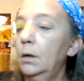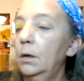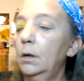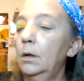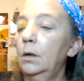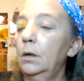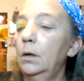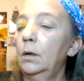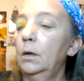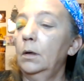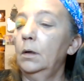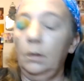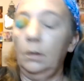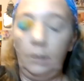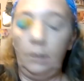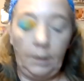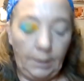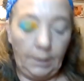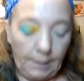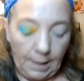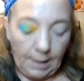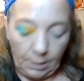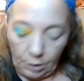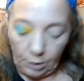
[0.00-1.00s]
Alright, that
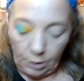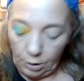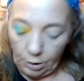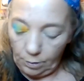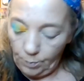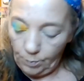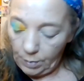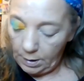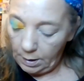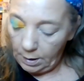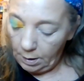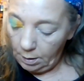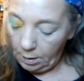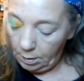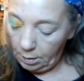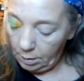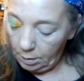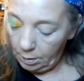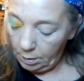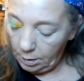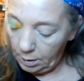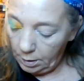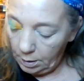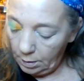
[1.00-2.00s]
should be good.
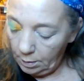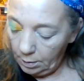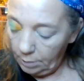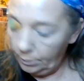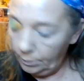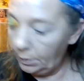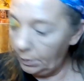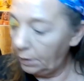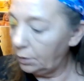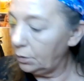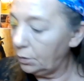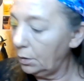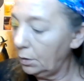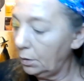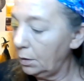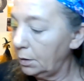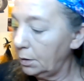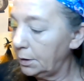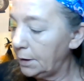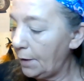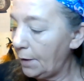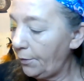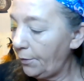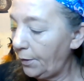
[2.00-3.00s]
Make sure there's
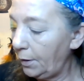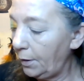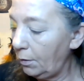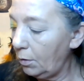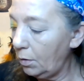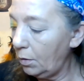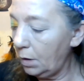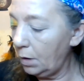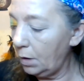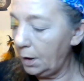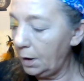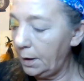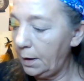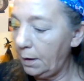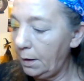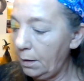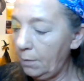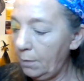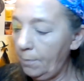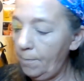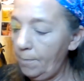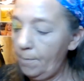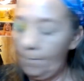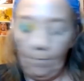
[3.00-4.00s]
nothing on there.
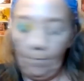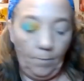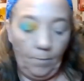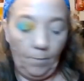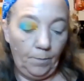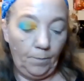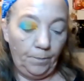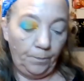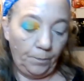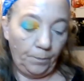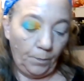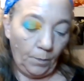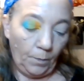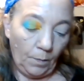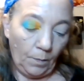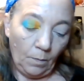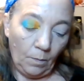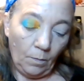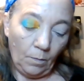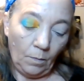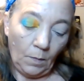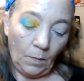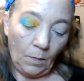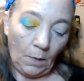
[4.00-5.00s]

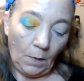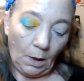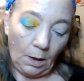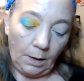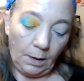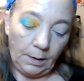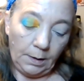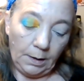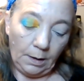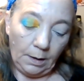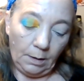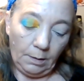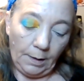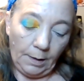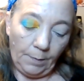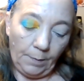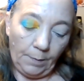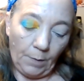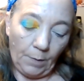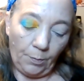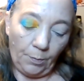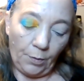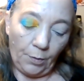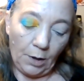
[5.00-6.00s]
I did clean my
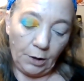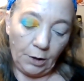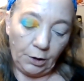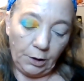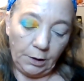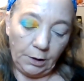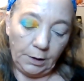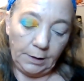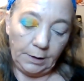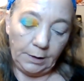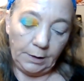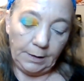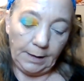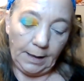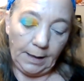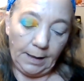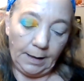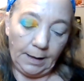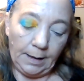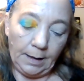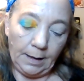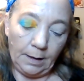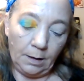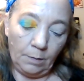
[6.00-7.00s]
brushes, and
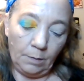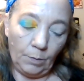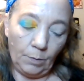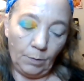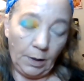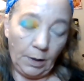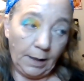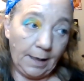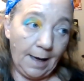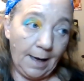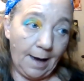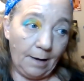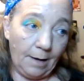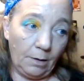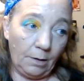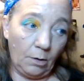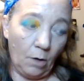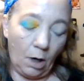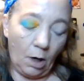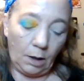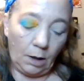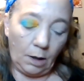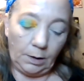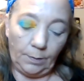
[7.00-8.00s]
then my cat knocked
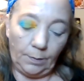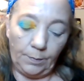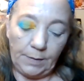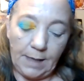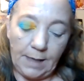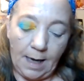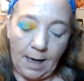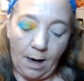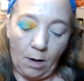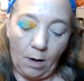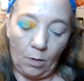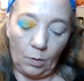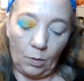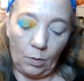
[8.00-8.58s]
them down.